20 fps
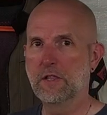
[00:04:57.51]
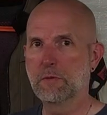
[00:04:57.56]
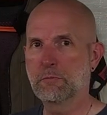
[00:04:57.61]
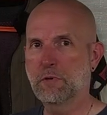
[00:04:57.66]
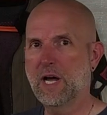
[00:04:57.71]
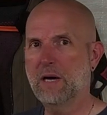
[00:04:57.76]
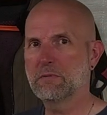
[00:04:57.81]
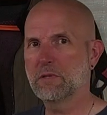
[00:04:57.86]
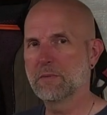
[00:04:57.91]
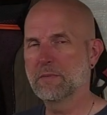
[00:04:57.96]

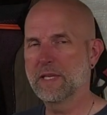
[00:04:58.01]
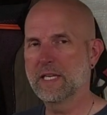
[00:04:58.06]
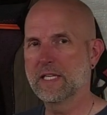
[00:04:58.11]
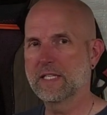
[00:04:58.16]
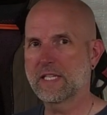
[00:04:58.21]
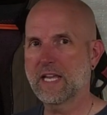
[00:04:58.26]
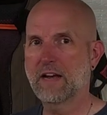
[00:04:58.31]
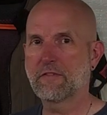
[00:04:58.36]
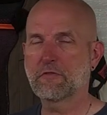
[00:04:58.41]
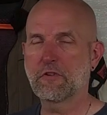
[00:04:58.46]
Problem
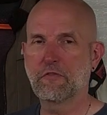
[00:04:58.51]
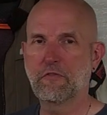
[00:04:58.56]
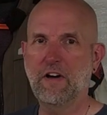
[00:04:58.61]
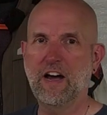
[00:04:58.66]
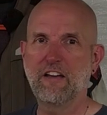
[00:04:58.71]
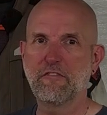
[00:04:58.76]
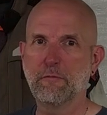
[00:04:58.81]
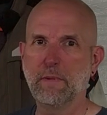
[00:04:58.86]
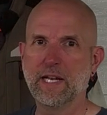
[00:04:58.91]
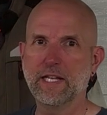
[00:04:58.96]
is, after
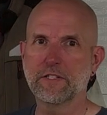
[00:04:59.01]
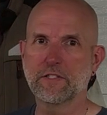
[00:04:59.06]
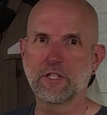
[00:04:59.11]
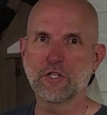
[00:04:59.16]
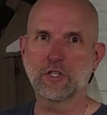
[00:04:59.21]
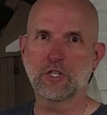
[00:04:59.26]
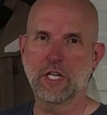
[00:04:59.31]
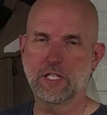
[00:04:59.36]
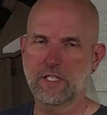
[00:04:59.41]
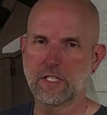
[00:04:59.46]
5 minutes, it
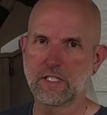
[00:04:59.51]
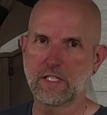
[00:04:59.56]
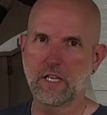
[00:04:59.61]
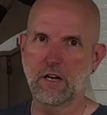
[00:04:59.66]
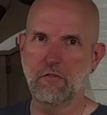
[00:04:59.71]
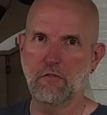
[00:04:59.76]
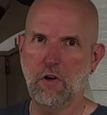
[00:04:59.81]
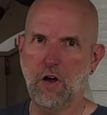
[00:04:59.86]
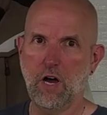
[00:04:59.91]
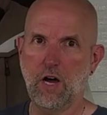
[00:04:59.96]
shuts
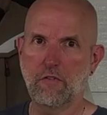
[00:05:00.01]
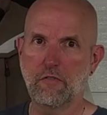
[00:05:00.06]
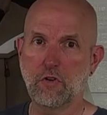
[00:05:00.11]
itself off,